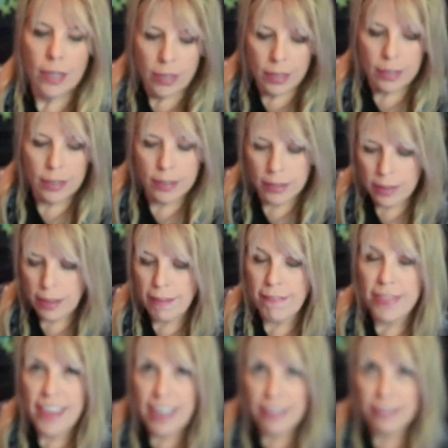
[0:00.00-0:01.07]

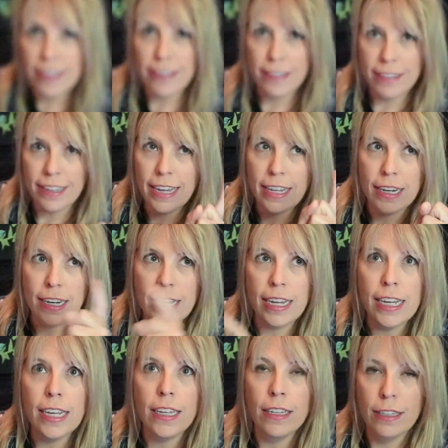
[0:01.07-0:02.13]
if that's
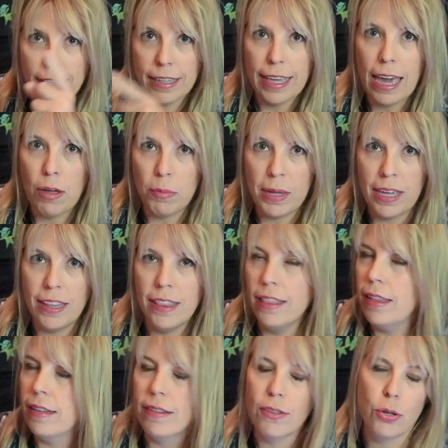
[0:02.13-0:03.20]
insanity, count me in.
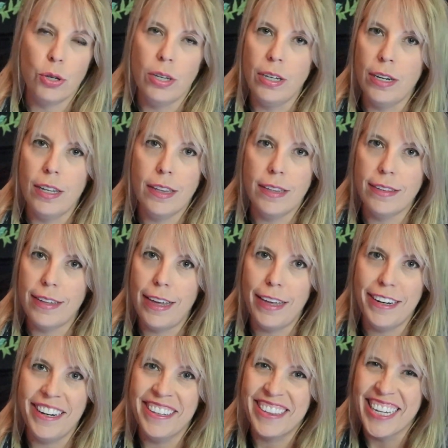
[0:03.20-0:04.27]
That's totally not the
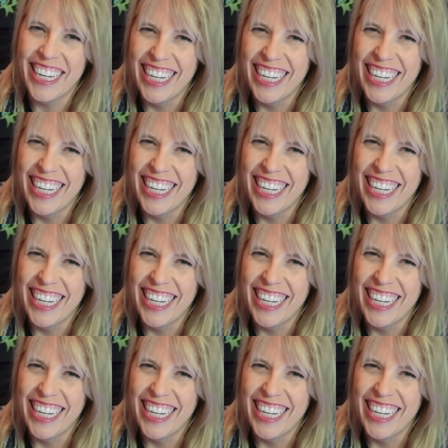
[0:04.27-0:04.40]
same, is